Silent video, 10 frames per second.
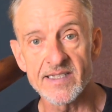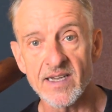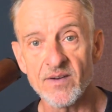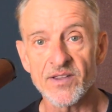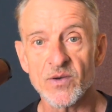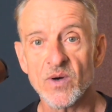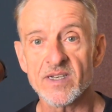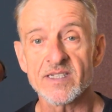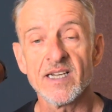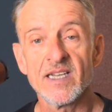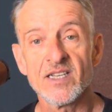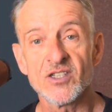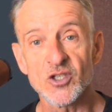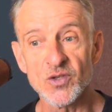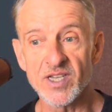So I thought I'd
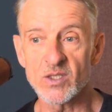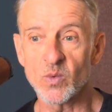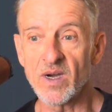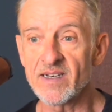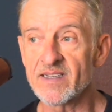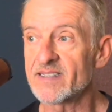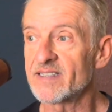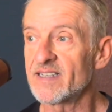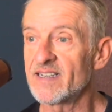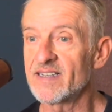do this one as,